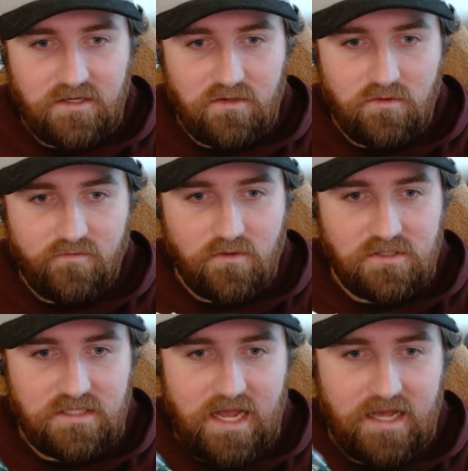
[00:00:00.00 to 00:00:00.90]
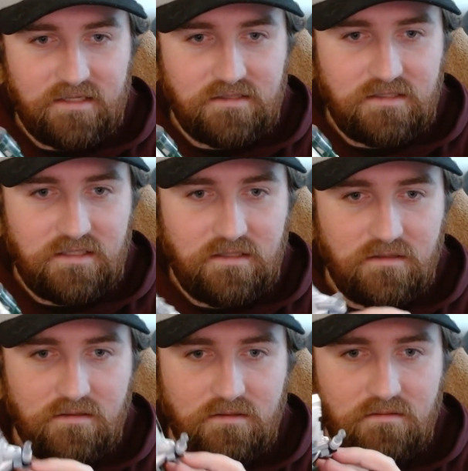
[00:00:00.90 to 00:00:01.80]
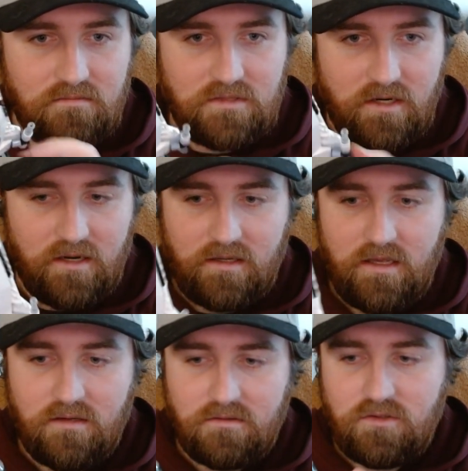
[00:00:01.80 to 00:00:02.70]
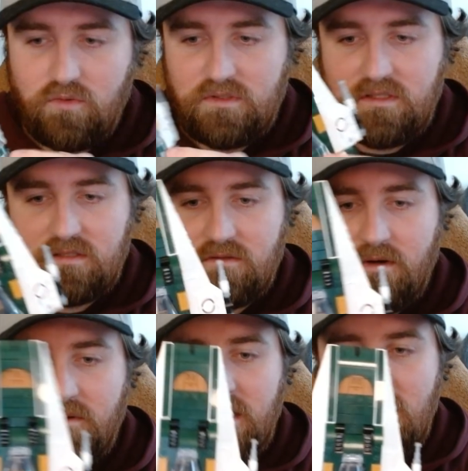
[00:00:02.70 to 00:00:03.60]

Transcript: in universe as, sorry, I can't twist this the right way.